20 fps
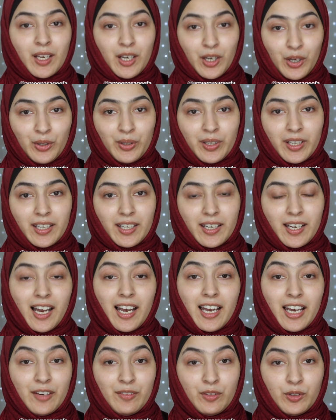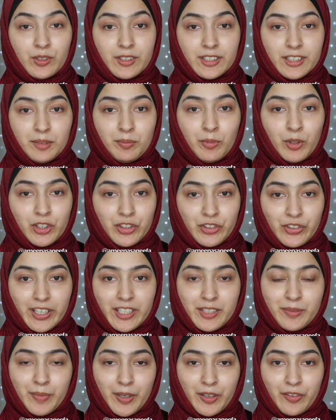Okay, I have already
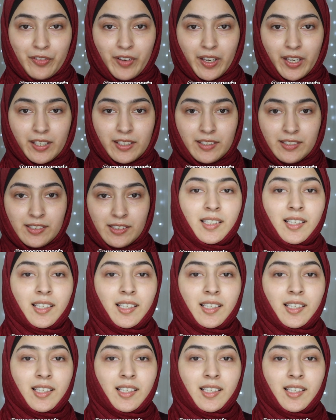moisturized my face.